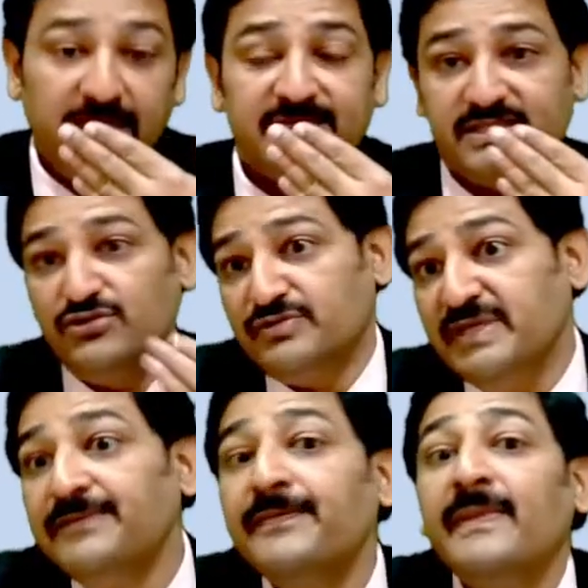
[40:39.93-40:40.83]
Excuse
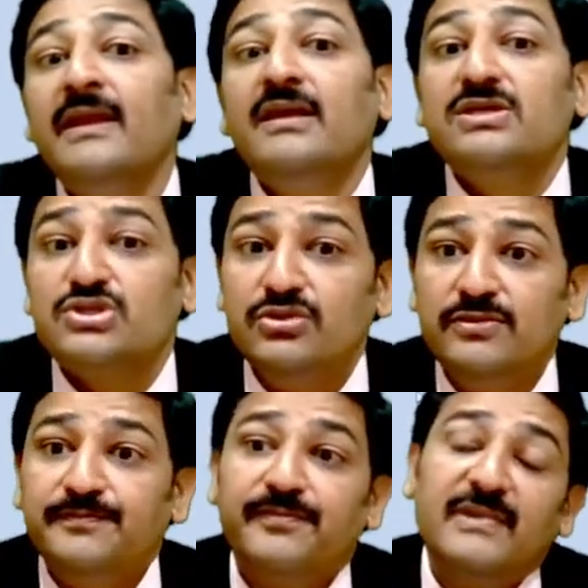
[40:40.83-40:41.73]
me.
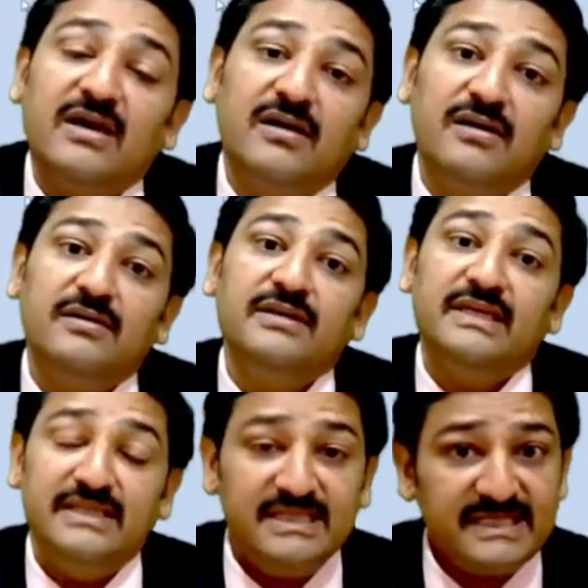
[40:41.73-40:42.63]
So,
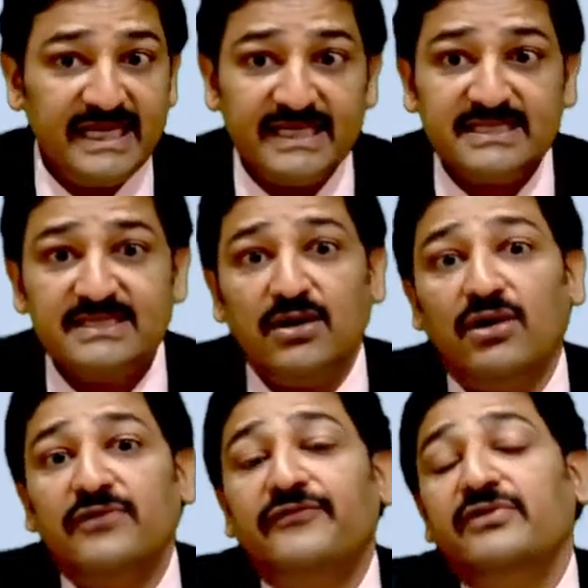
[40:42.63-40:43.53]
in this case
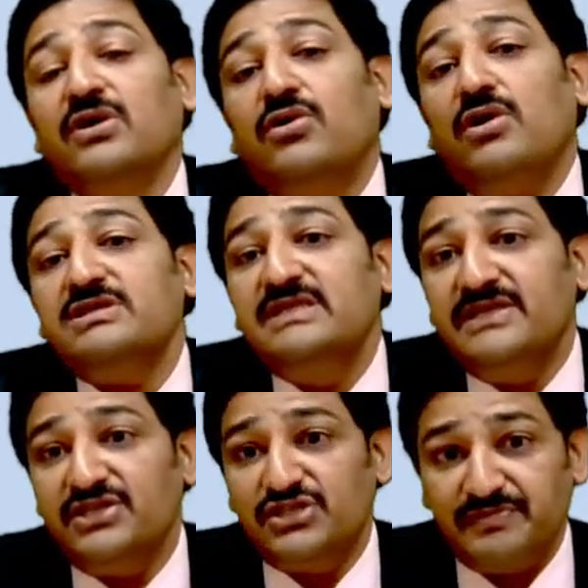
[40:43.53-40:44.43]
of the cost
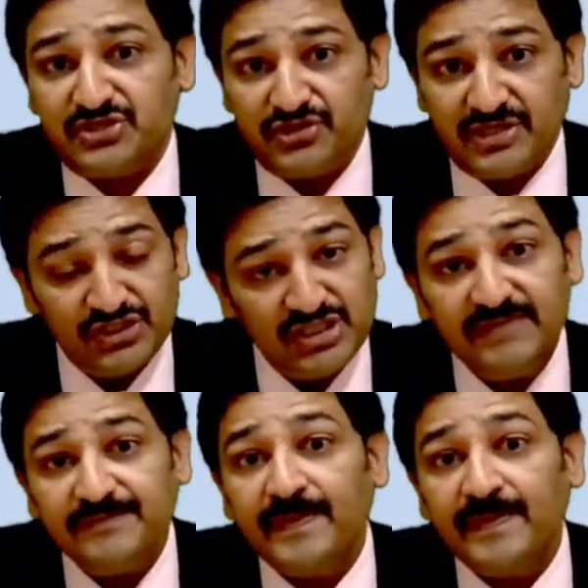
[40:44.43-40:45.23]
leadership strategy,